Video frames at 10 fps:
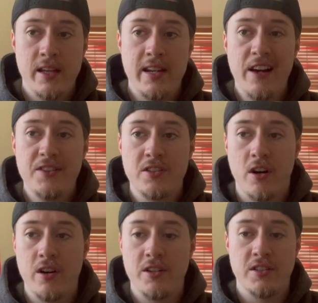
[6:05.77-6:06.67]
Dallas
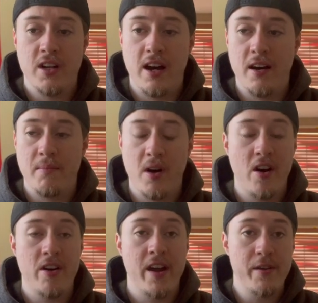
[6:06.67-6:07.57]
Stars
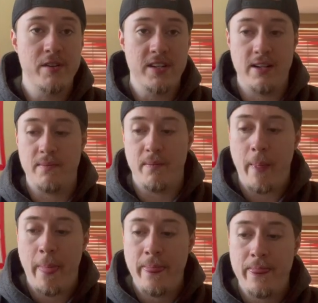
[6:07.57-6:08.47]
are another team
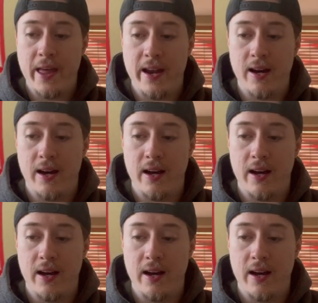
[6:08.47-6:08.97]
that